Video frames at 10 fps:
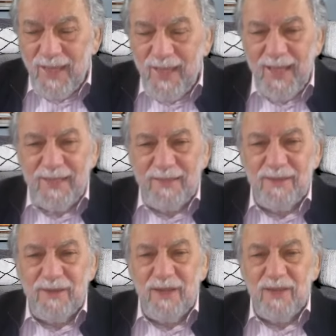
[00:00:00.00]
And
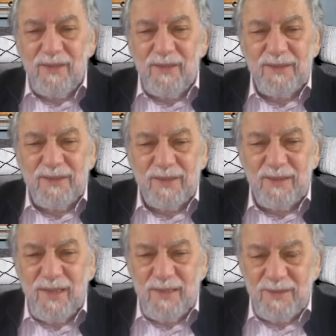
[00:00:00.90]
this
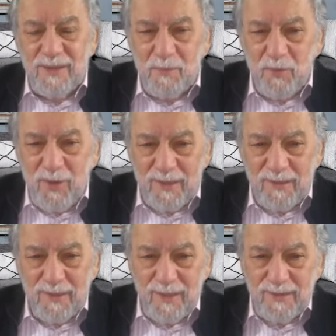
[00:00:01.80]
cleansing
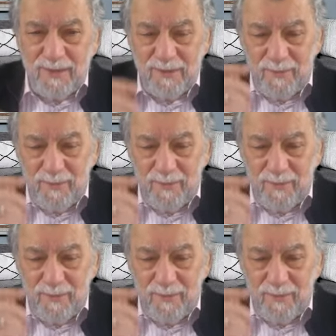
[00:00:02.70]
process